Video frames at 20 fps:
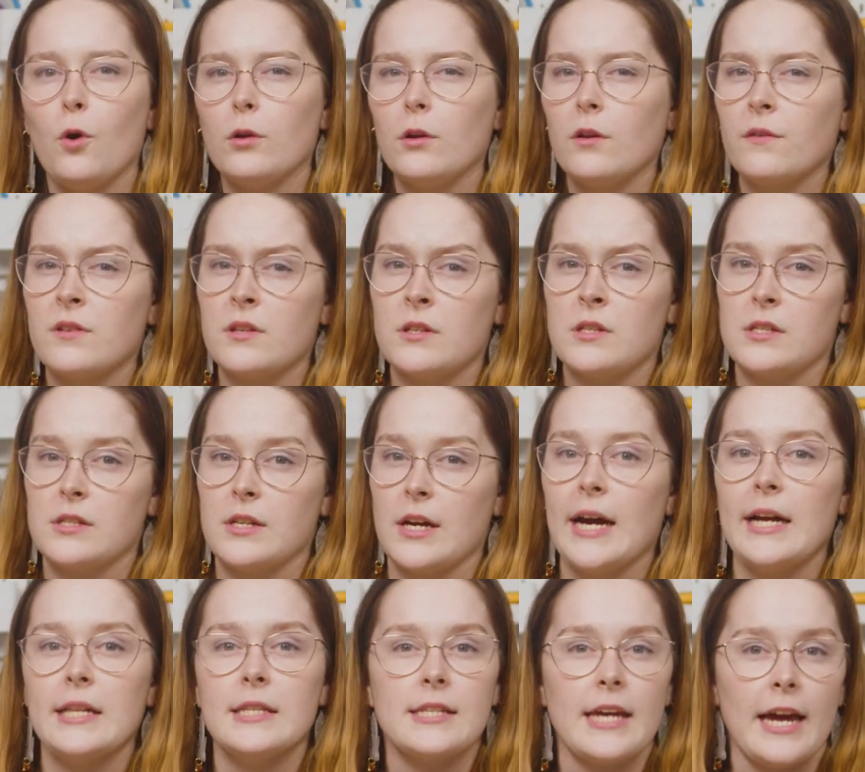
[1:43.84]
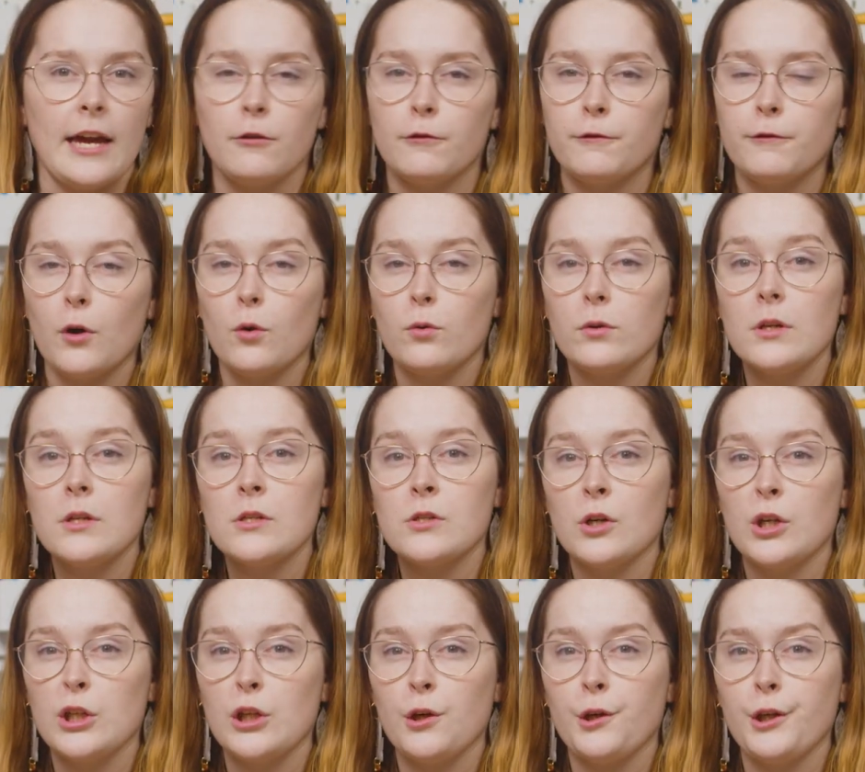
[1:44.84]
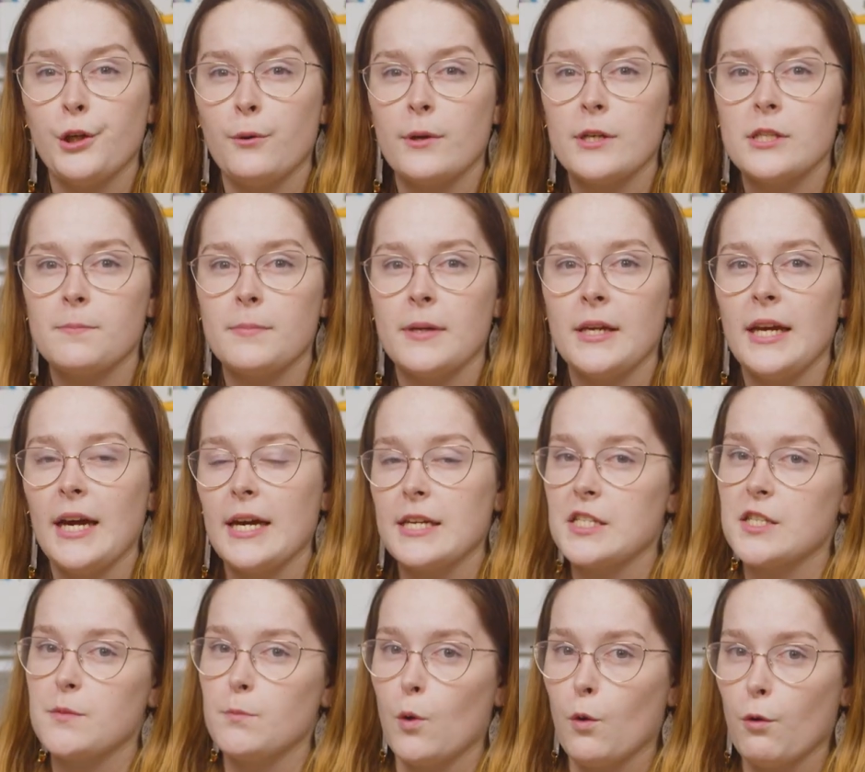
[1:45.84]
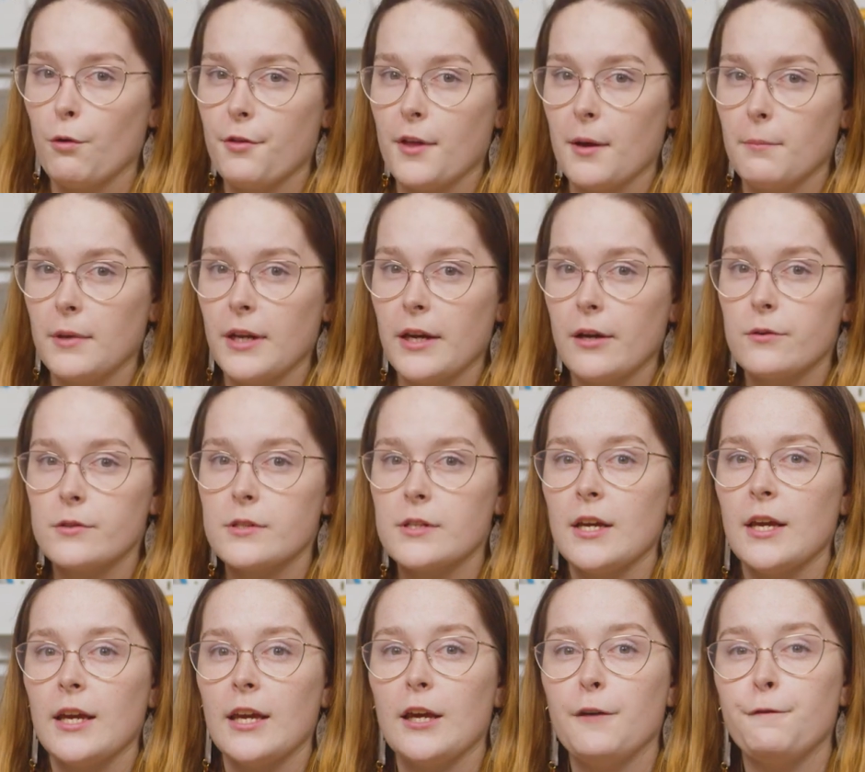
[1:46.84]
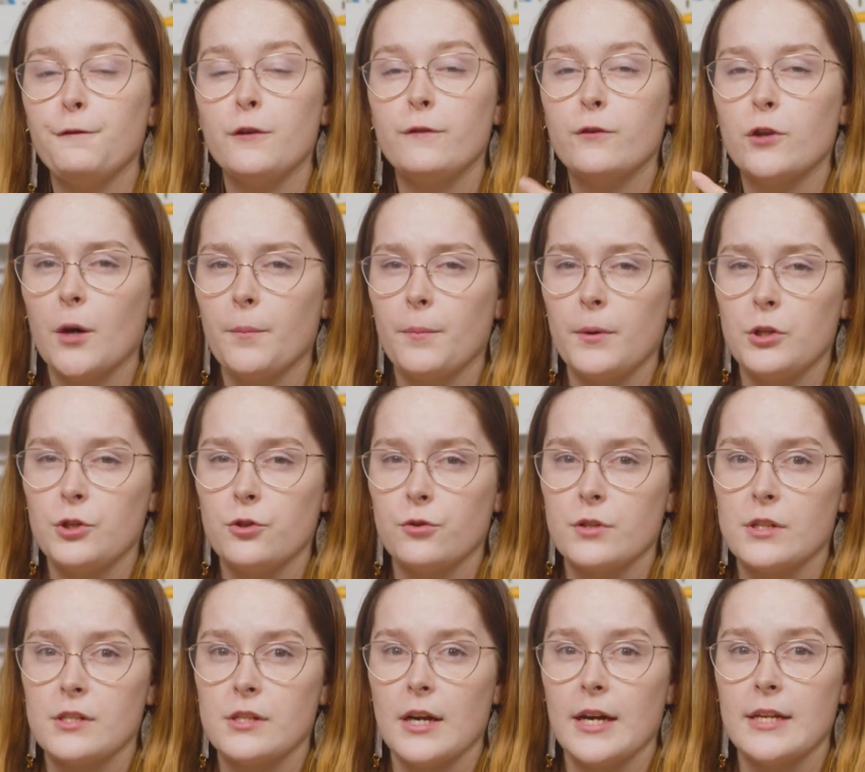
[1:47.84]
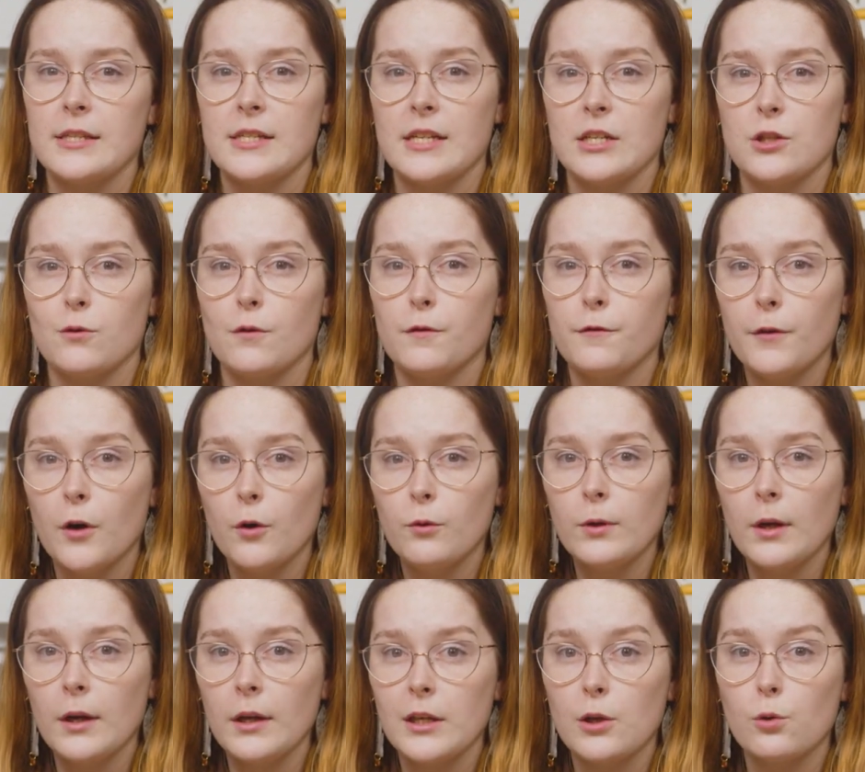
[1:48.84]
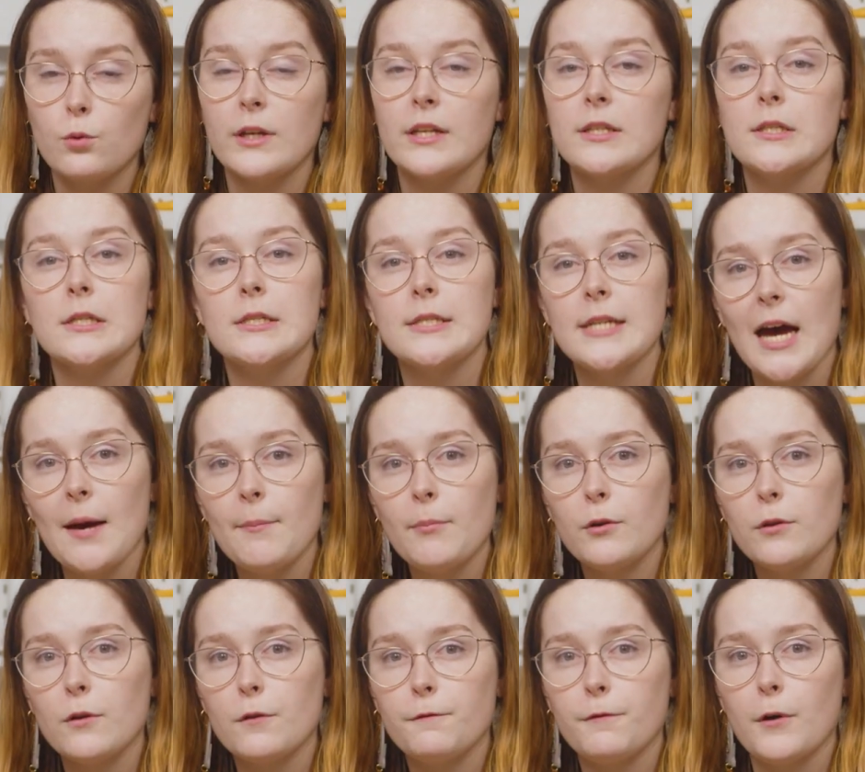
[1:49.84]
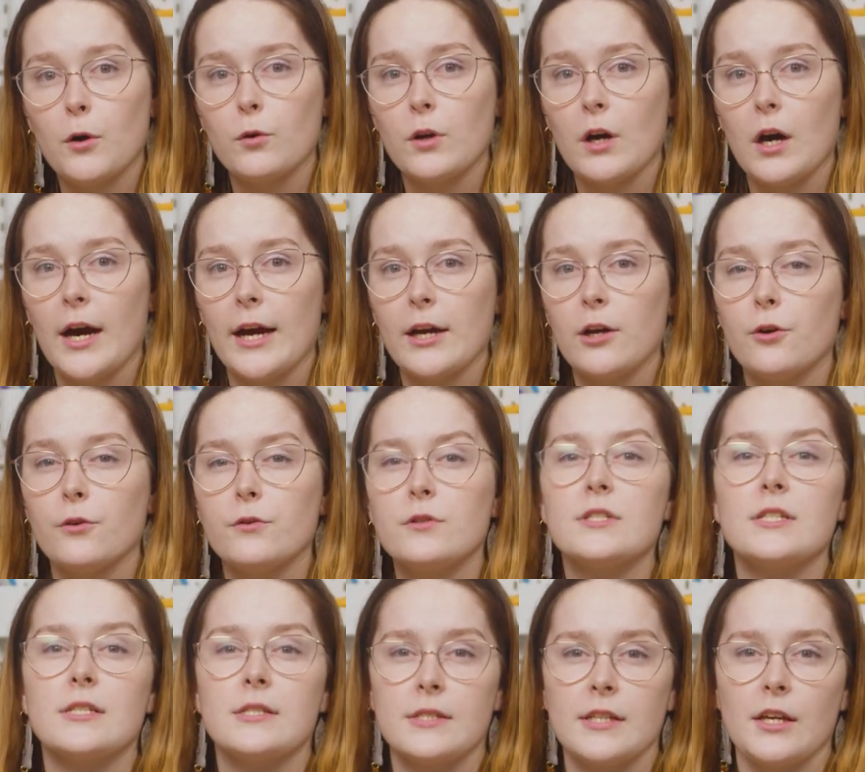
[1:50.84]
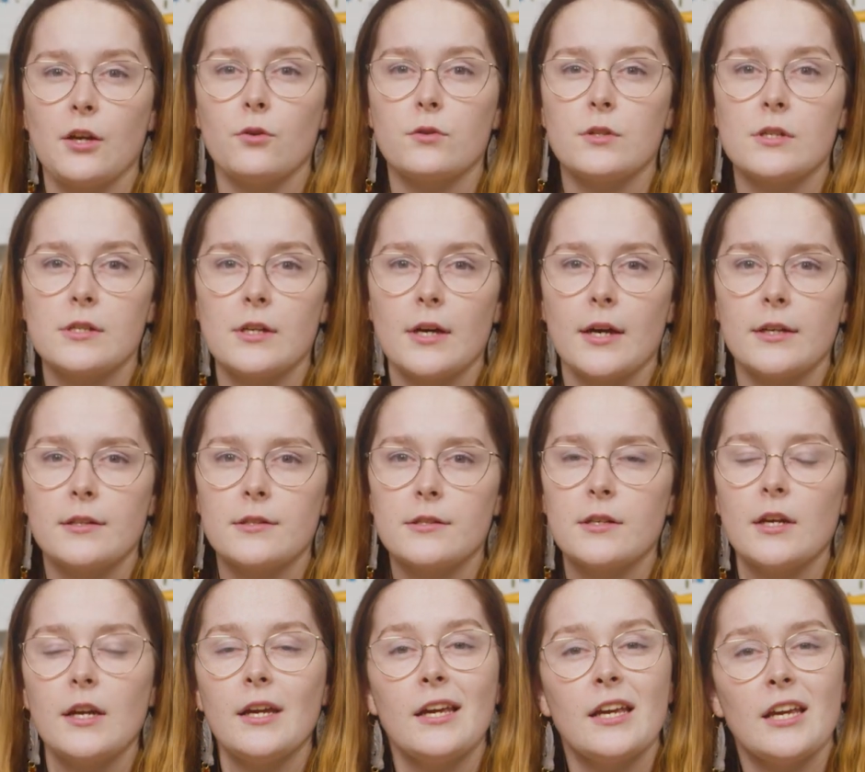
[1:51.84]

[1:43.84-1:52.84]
all of the designs and folders on your USB as small thumbnails. If you've copied your designs into a folder, you'll need to tap on the folder icon to see your designs.